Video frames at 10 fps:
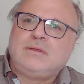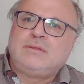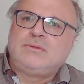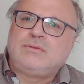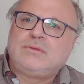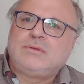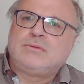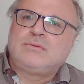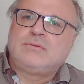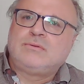in order
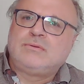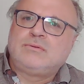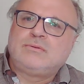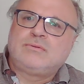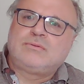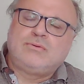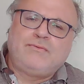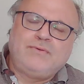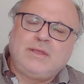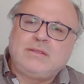
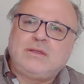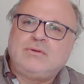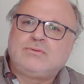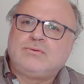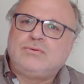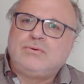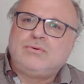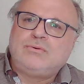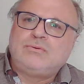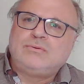to find out
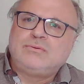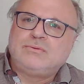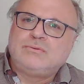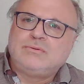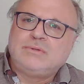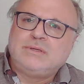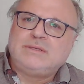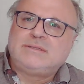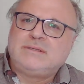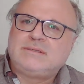who
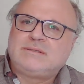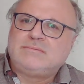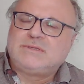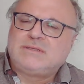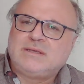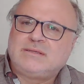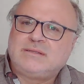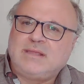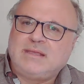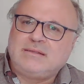is this
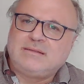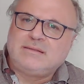mysterious knight.